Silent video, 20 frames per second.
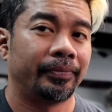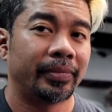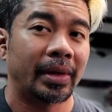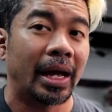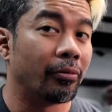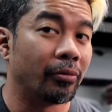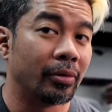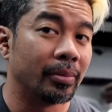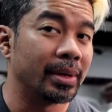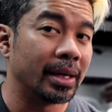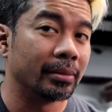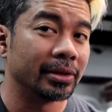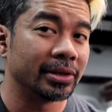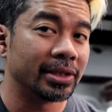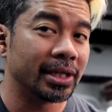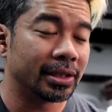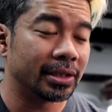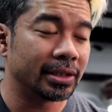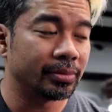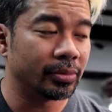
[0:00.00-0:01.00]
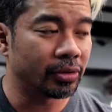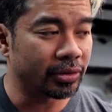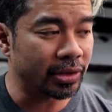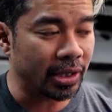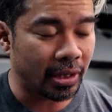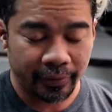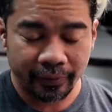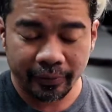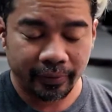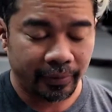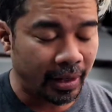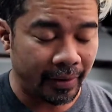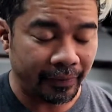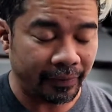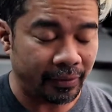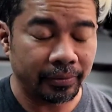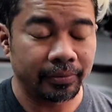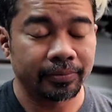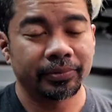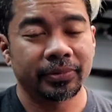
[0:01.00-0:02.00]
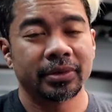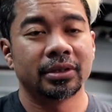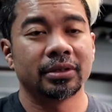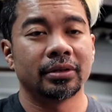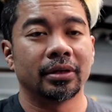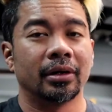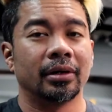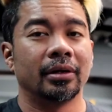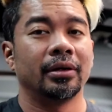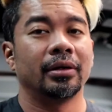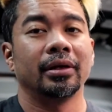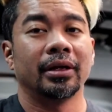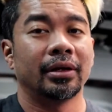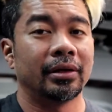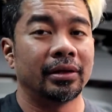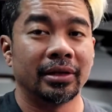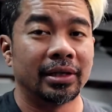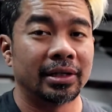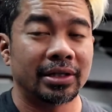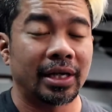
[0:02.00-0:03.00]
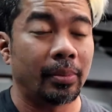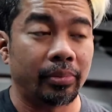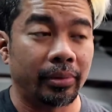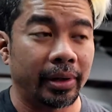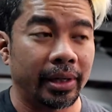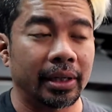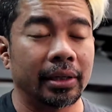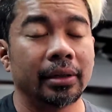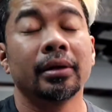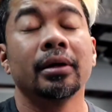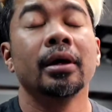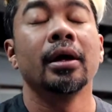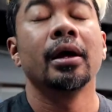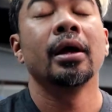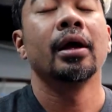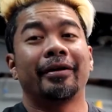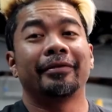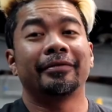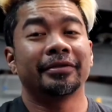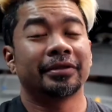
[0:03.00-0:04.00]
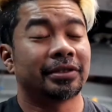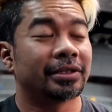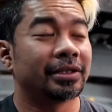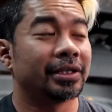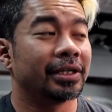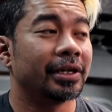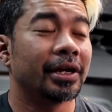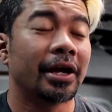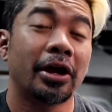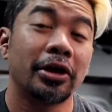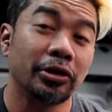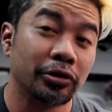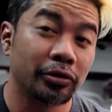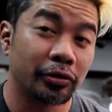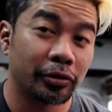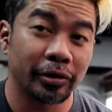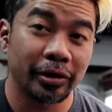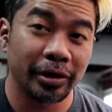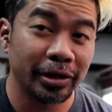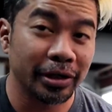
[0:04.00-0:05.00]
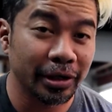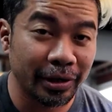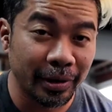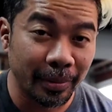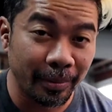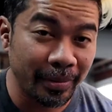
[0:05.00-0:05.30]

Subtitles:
I won't be able to take these mirrors out ever, so unless I break it. Obviously you're going to need the